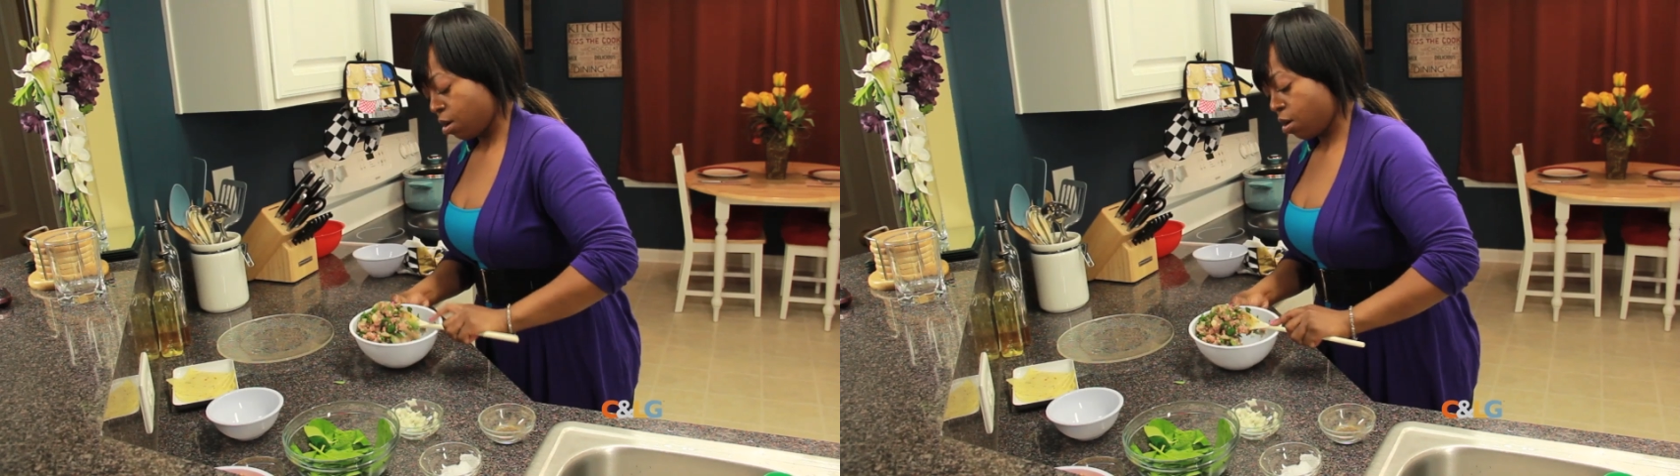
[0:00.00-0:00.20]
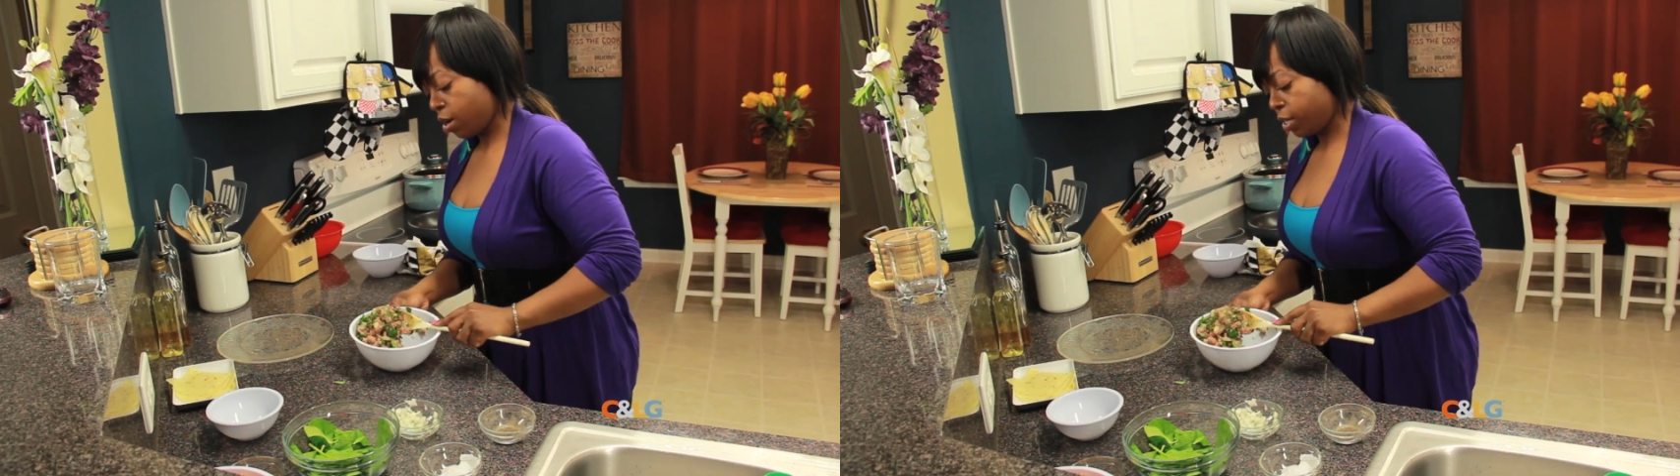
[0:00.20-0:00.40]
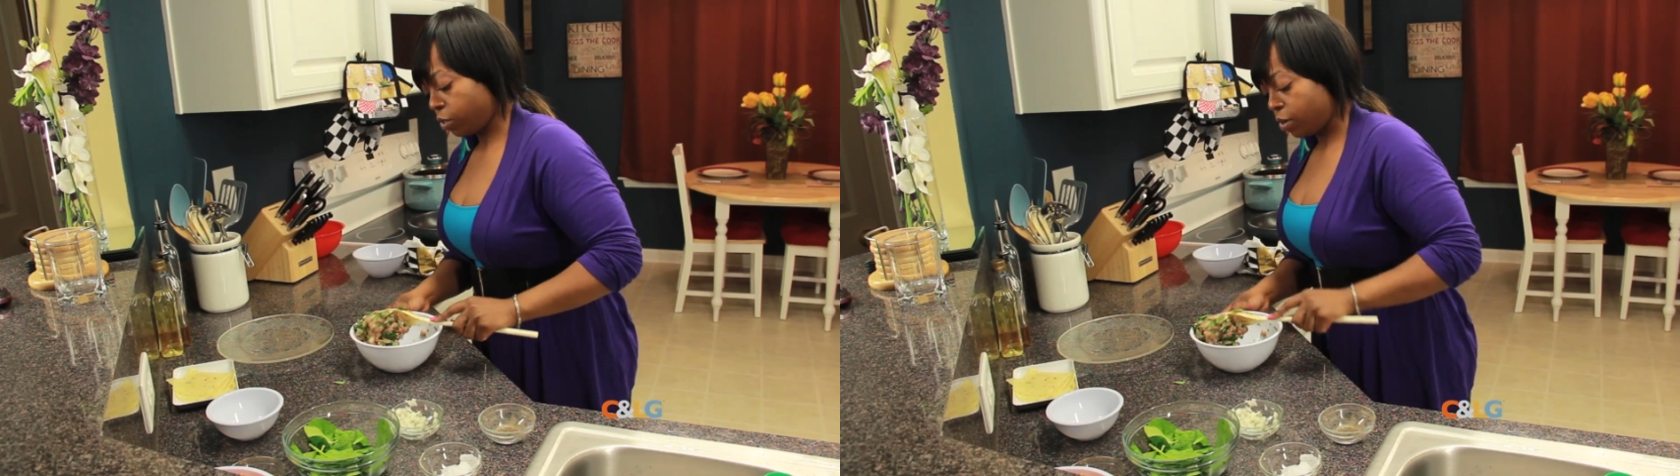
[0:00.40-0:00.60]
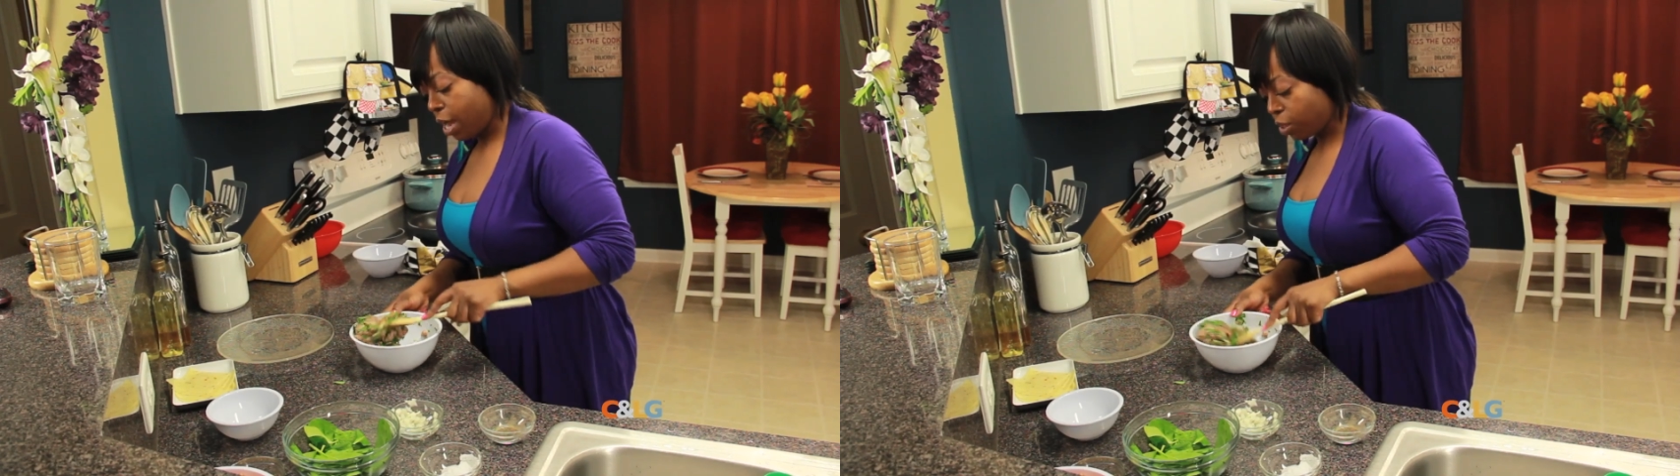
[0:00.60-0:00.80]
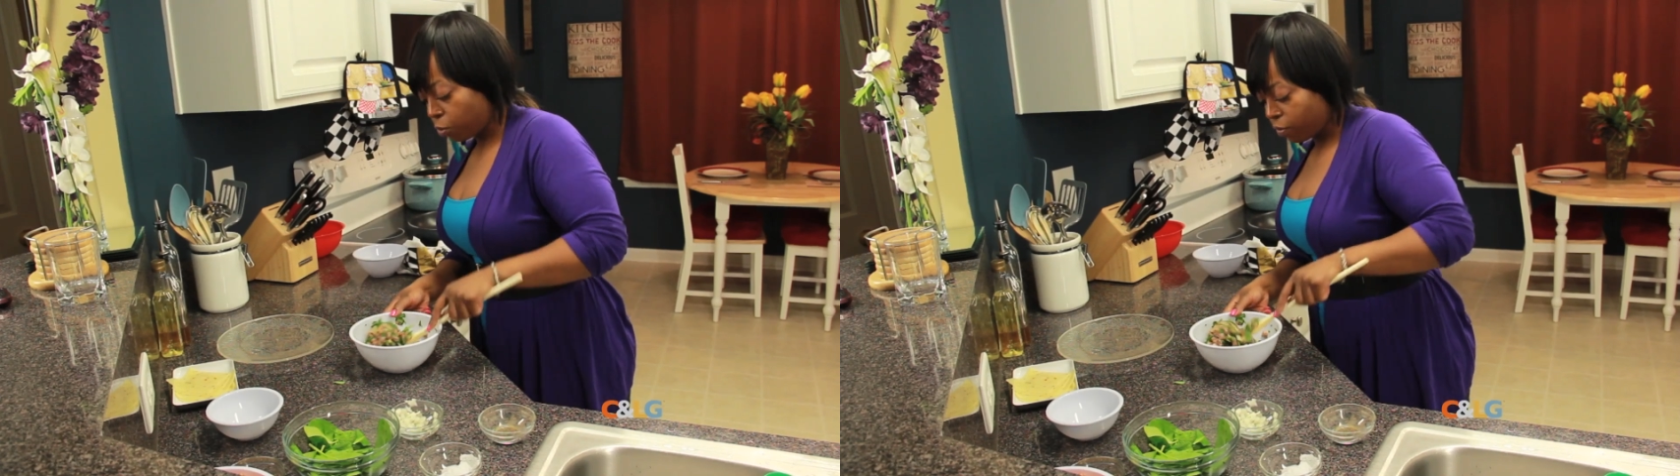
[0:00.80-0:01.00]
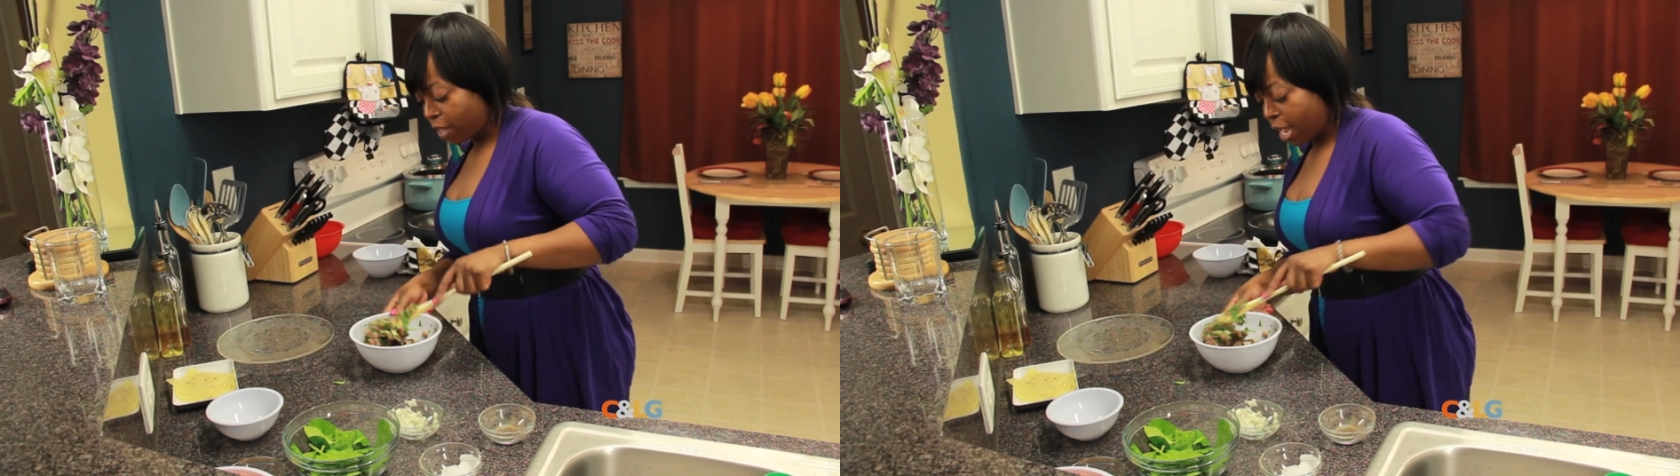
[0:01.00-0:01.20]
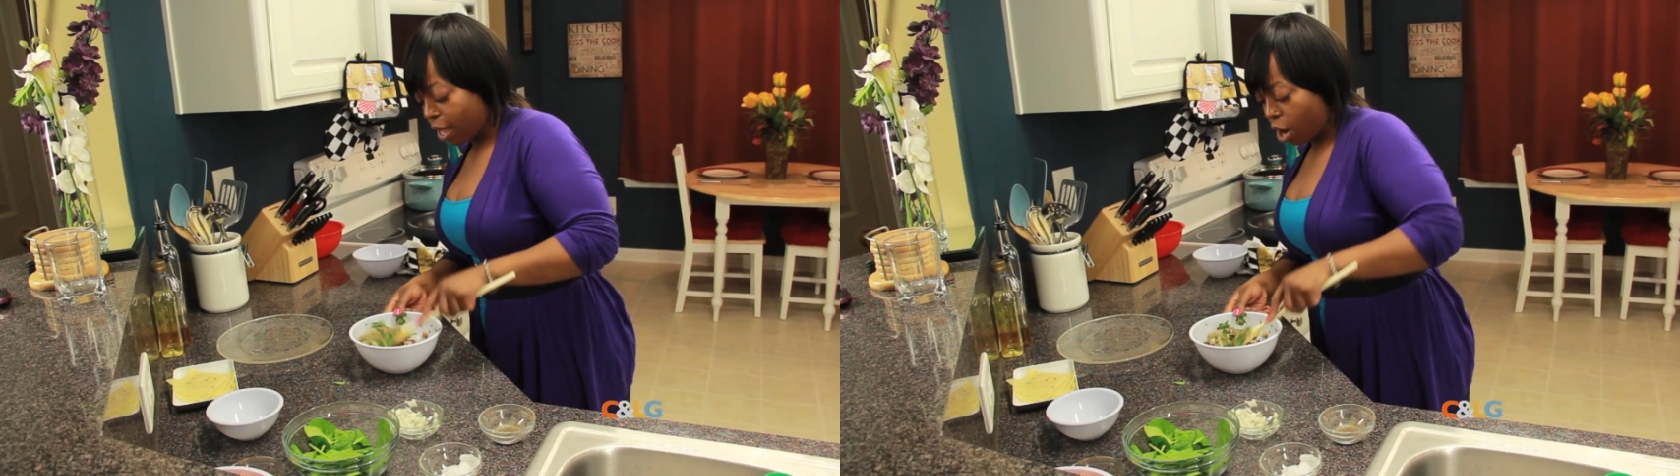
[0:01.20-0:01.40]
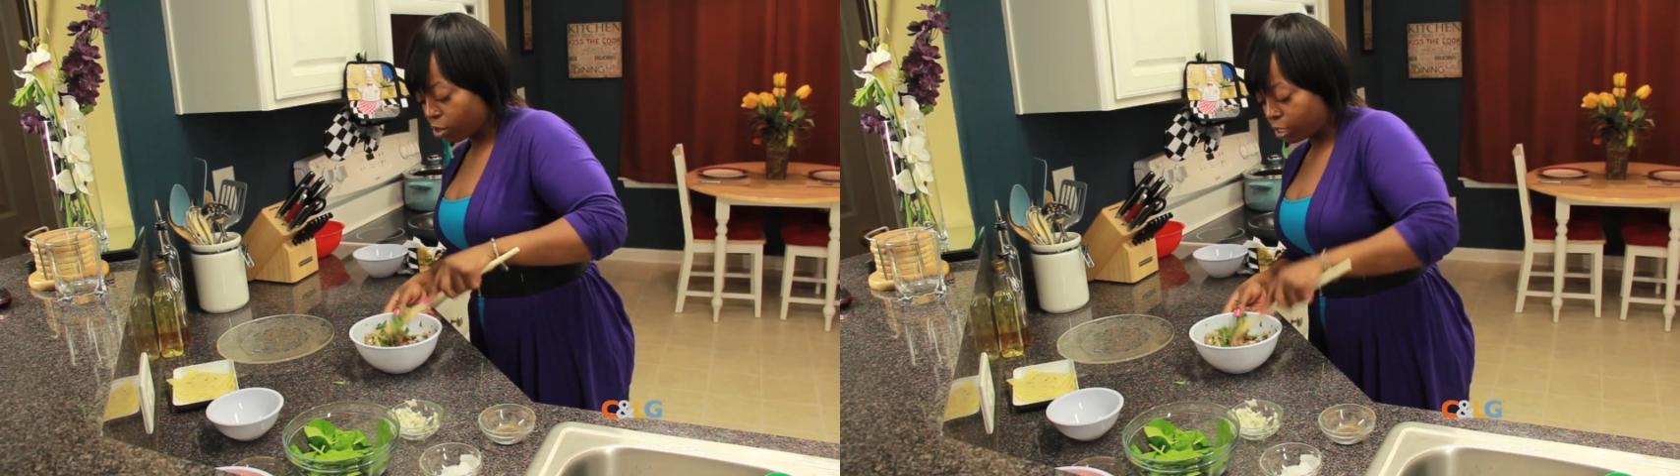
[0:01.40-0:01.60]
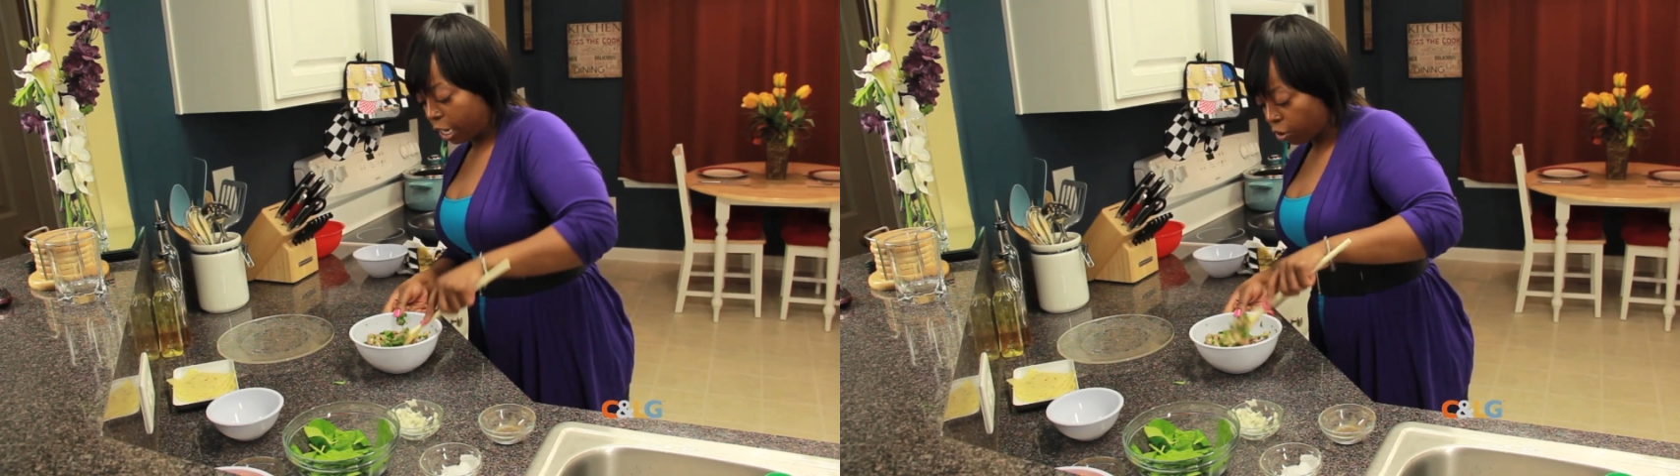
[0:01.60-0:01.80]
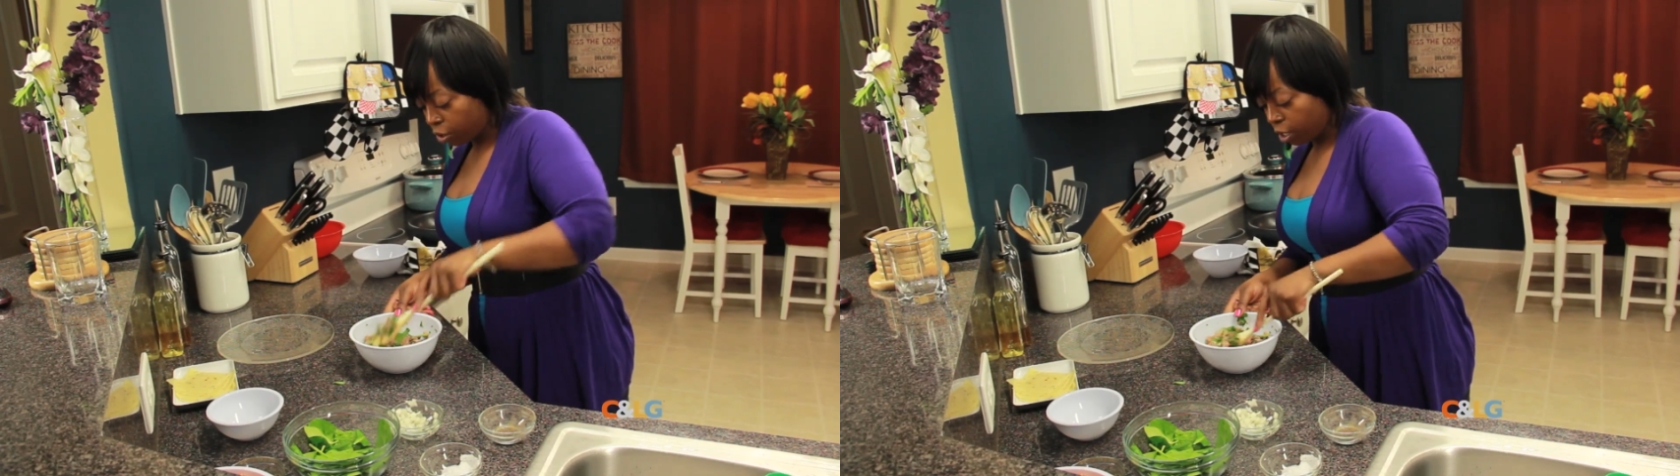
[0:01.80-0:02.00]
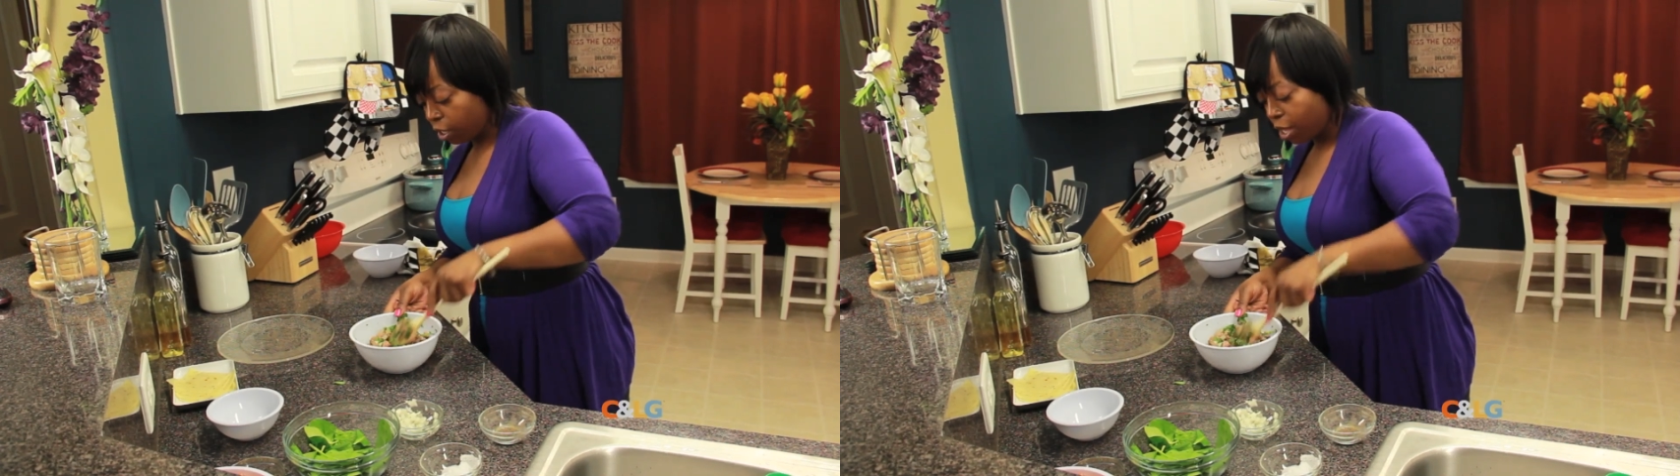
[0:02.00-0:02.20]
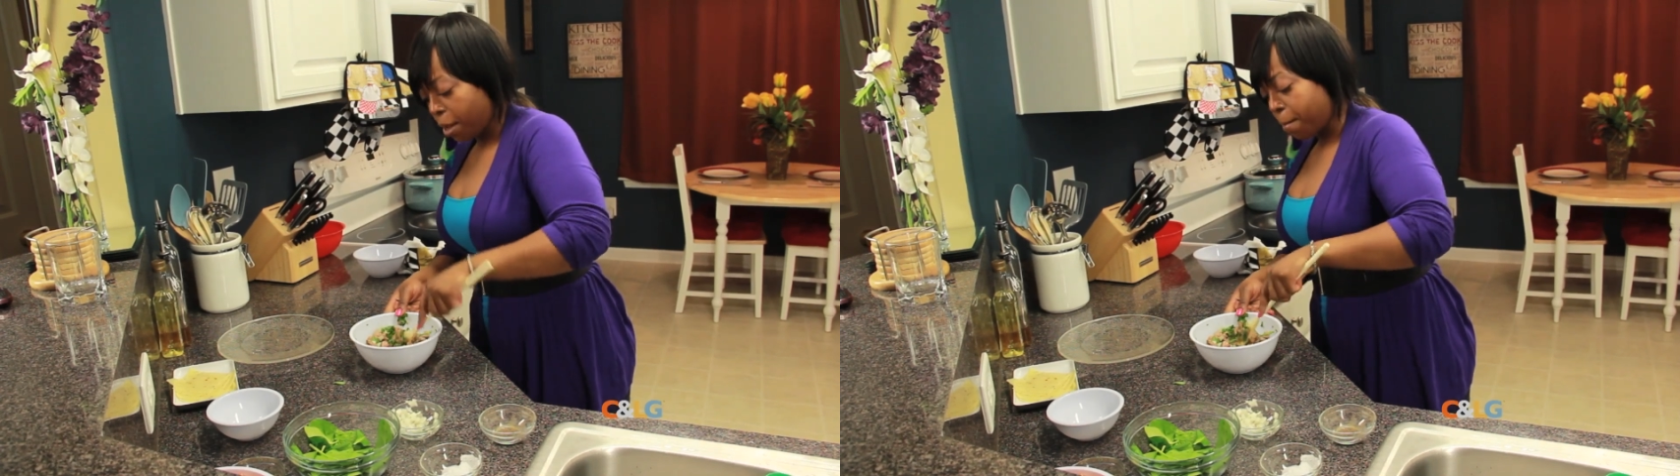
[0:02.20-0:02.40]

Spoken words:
Okay, so now that we've got our turkey